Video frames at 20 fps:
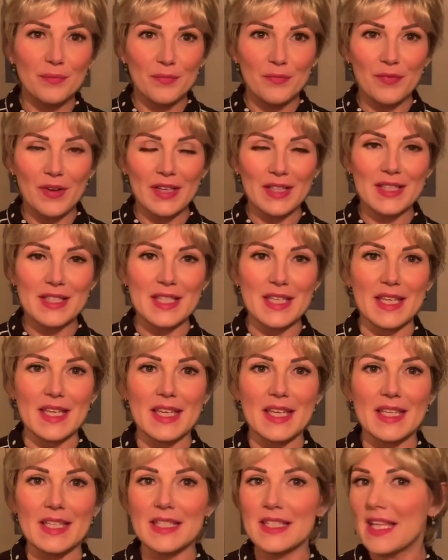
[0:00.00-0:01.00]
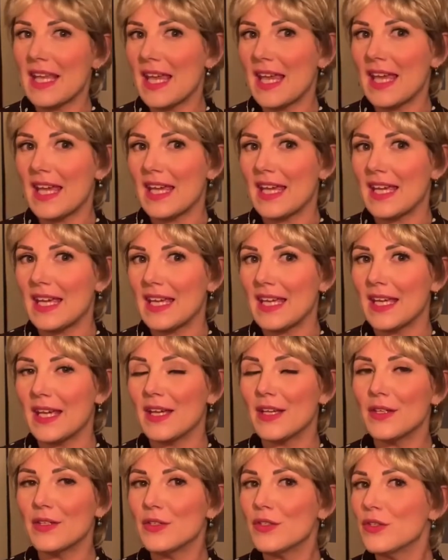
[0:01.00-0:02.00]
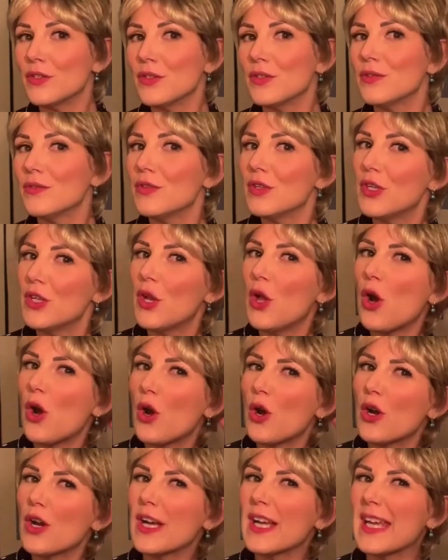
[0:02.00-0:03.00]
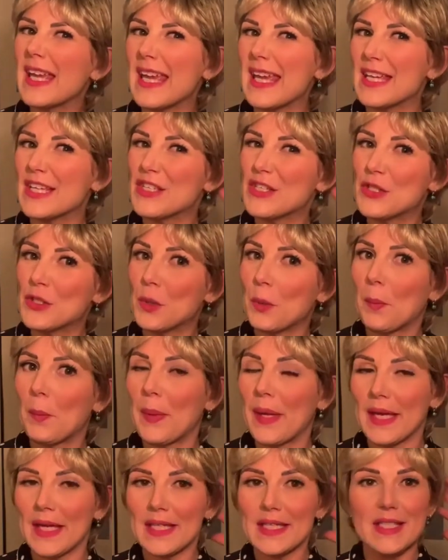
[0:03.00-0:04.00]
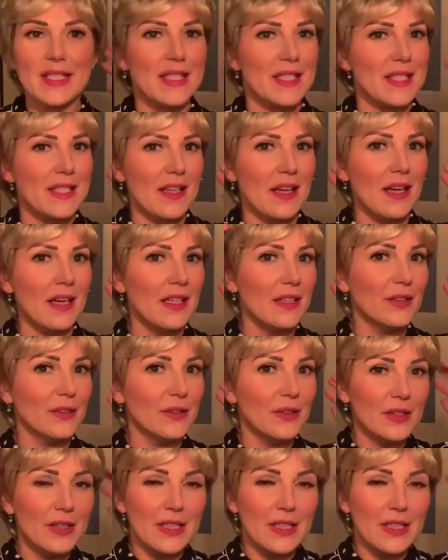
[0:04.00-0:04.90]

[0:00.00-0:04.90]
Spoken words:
Vanity is a longish pixie style.